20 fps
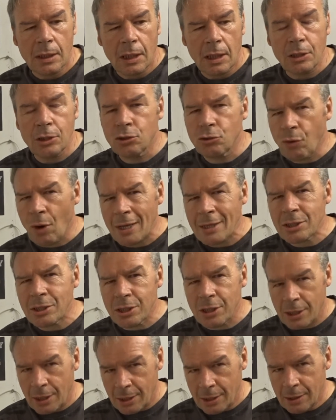
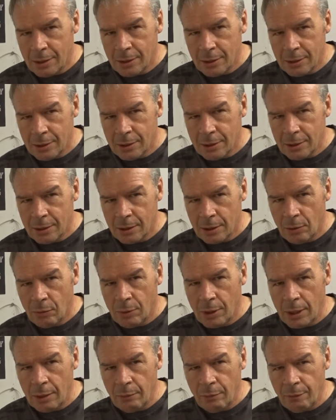drastic.
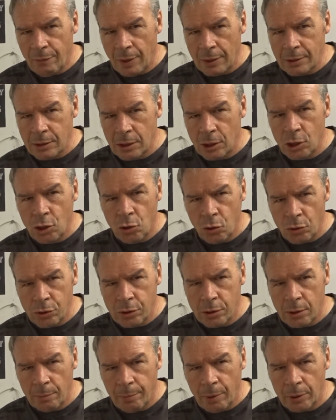Okay, we've had to cut
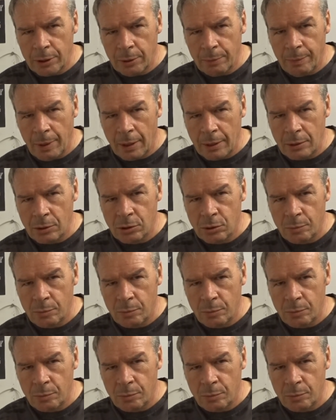the body panels,